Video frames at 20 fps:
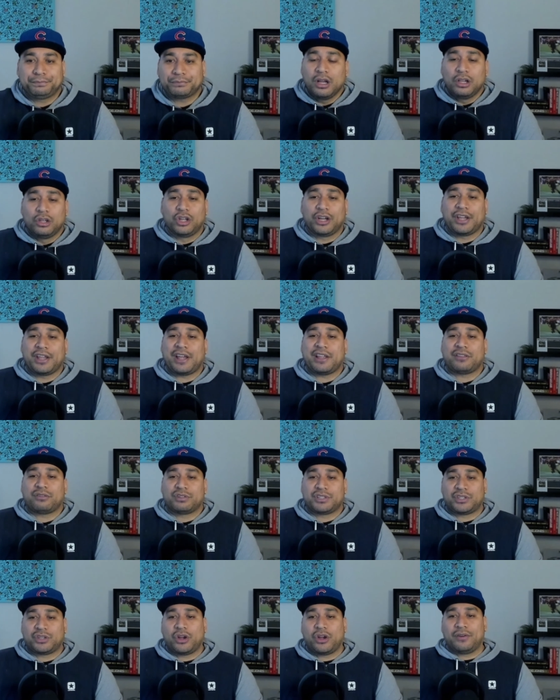Looking at the
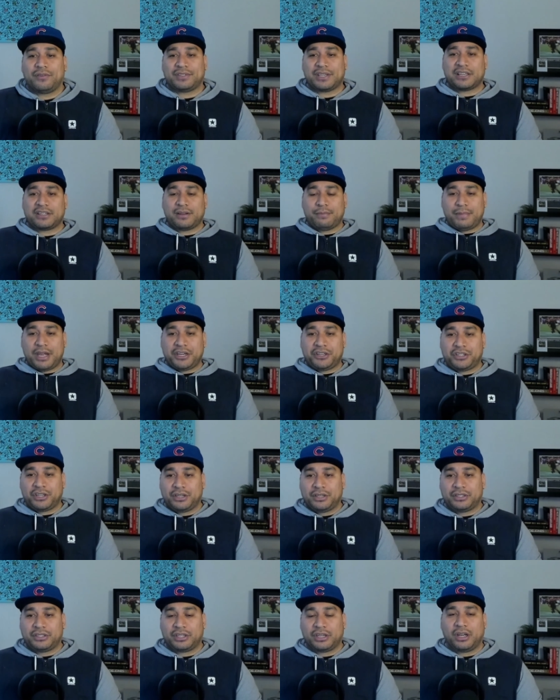reserves, as I mentioned,
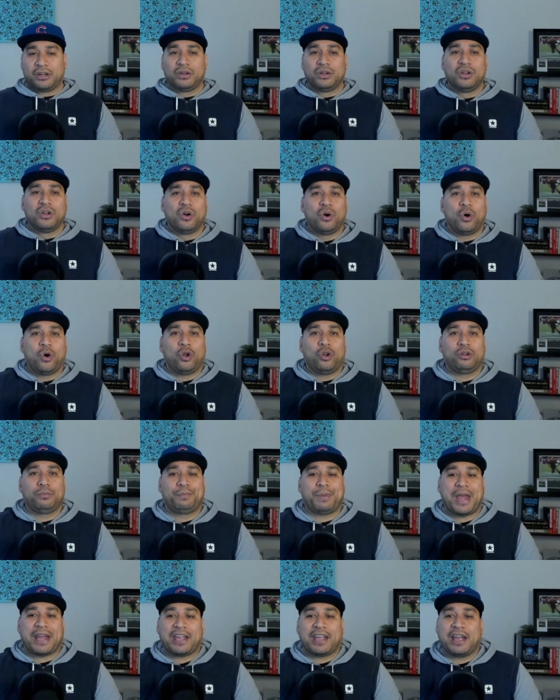so all
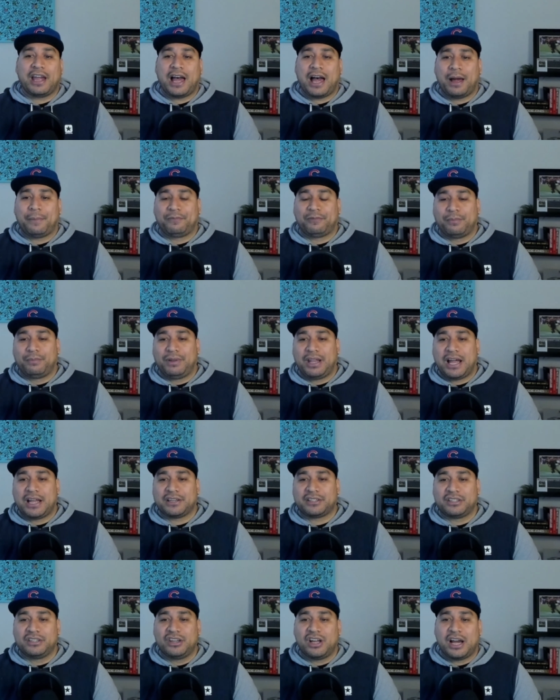backing up from
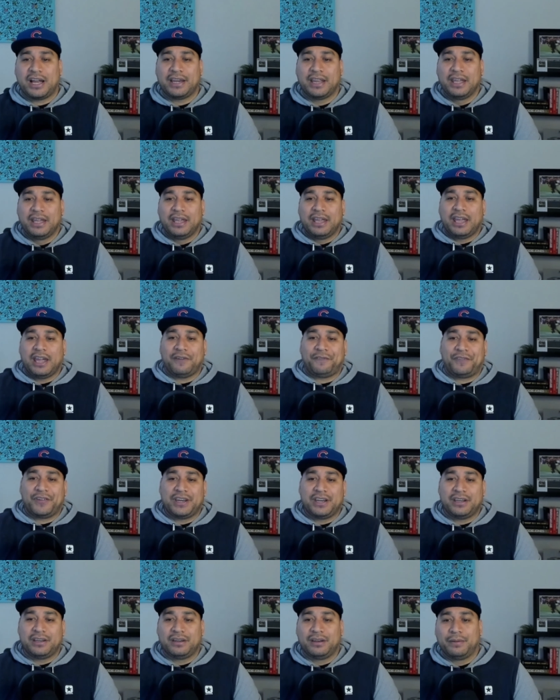last night,
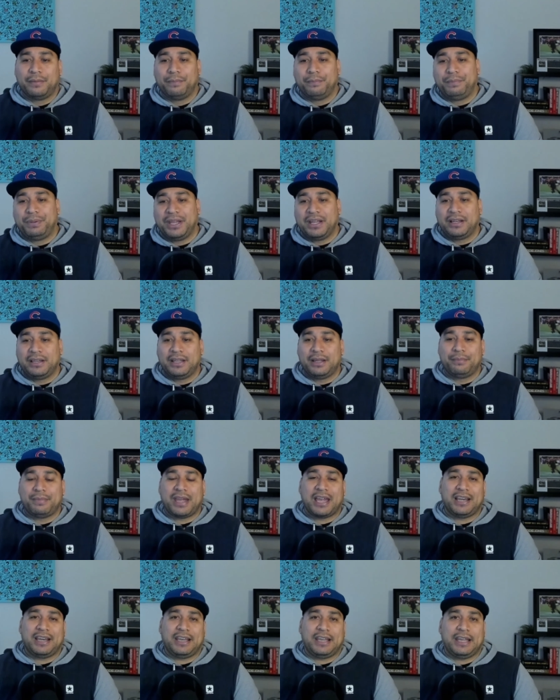Heffernan, Bielim,
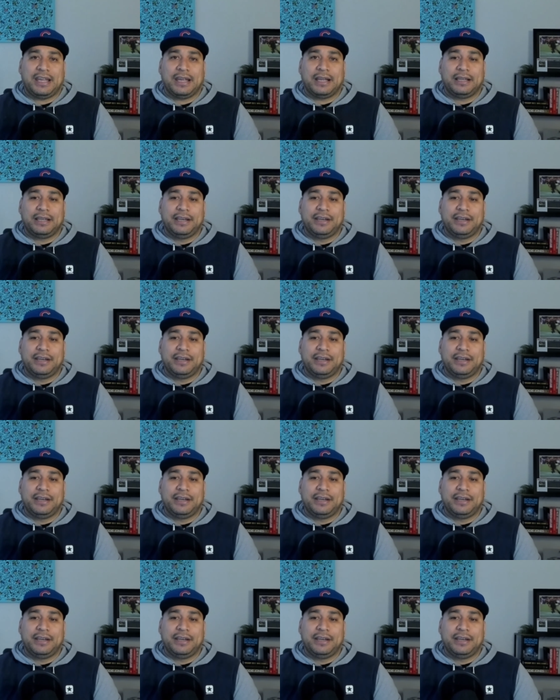and Healy.